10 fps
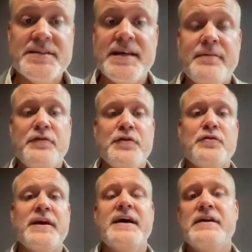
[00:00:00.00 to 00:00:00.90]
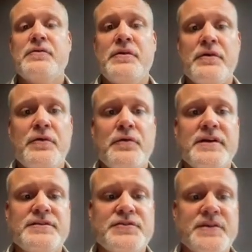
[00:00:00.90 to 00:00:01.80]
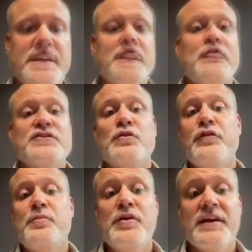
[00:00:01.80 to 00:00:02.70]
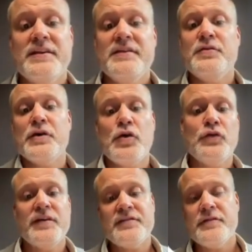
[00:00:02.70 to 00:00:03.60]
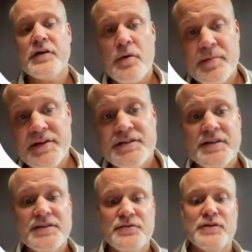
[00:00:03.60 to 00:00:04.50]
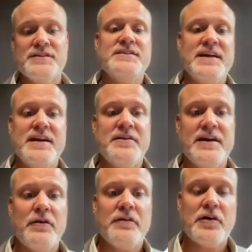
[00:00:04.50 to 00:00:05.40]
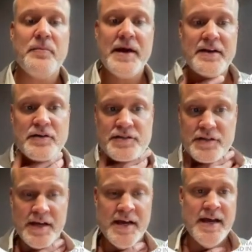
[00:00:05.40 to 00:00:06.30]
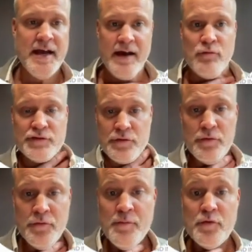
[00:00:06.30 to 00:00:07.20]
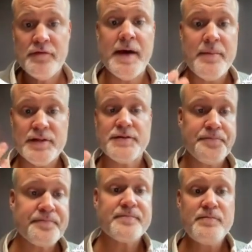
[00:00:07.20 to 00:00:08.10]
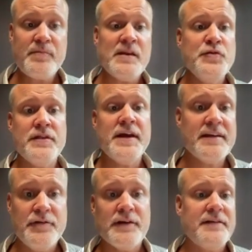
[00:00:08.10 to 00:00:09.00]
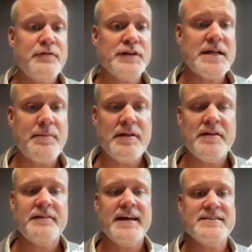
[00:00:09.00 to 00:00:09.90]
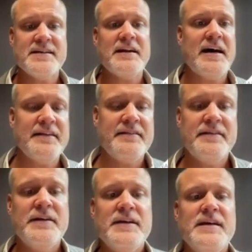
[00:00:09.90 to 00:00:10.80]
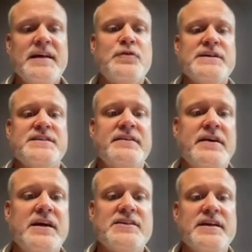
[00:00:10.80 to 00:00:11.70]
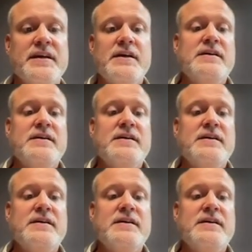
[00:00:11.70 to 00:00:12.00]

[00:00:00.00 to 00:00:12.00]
the same for your category or your industry. Of course, also putting it into the context of the competition. So you can see here are the competitors. I've also removed them, but you can see, for example, in this case, the client in question, they're actually